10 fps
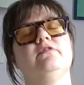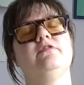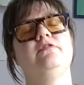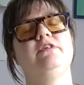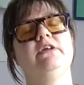
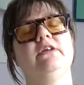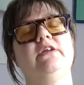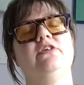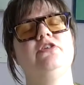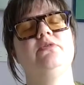feel
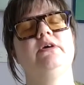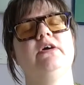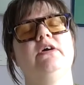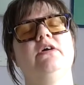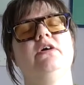into
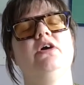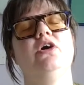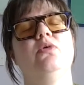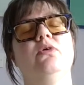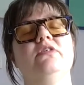it.
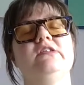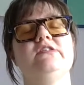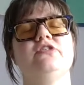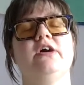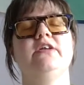What's it
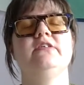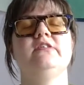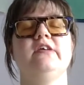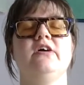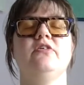trying to
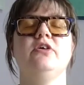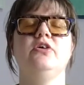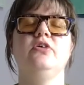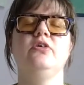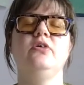tell
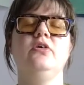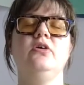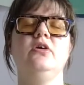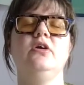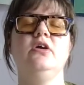you?
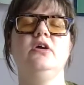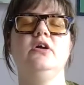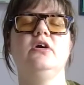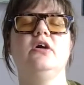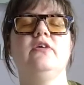
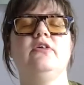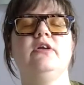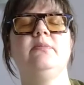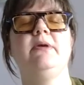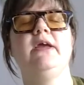Are there
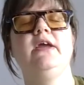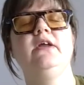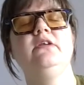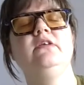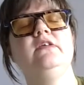any
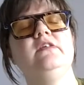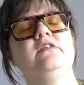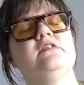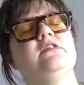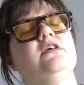
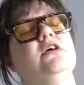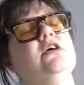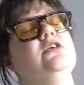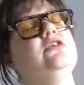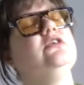pains?
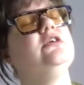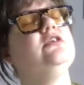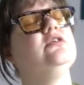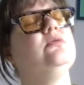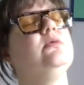Do you need
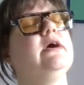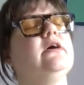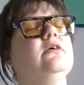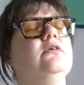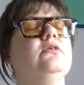to
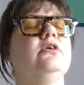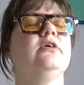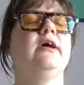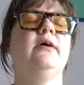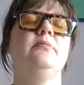wiggle your
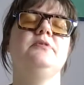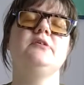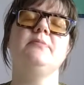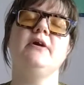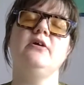hips
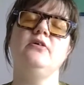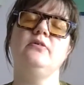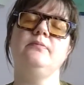about?